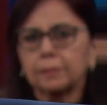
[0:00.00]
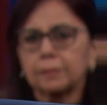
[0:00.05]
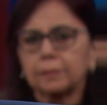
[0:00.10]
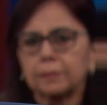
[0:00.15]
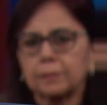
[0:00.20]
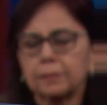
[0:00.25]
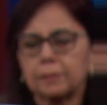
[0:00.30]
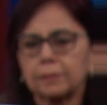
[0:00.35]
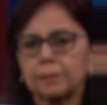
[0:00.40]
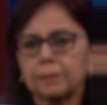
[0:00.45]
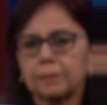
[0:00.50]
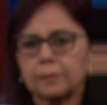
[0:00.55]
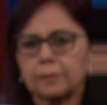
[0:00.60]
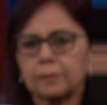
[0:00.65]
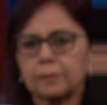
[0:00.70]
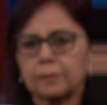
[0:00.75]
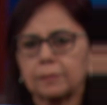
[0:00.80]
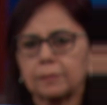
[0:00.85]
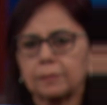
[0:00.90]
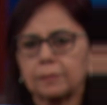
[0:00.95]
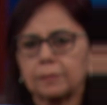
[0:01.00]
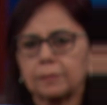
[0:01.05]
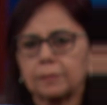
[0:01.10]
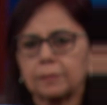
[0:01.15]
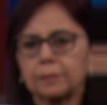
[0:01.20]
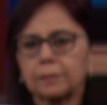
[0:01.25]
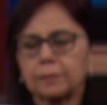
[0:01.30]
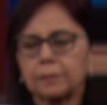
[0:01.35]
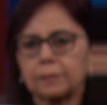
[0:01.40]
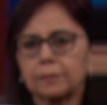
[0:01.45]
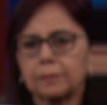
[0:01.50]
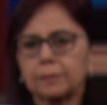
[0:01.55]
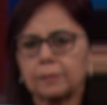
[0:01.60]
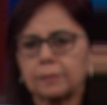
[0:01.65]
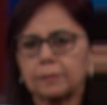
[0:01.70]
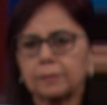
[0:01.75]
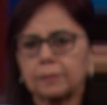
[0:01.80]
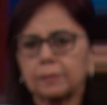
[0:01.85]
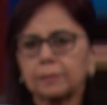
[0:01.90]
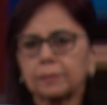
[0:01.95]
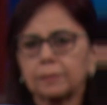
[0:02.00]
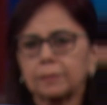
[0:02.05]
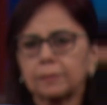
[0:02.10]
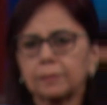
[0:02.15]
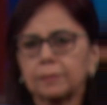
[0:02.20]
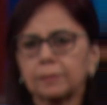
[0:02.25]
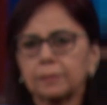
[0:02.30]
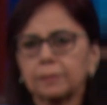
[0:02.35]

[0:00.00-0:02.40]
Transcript: (silent)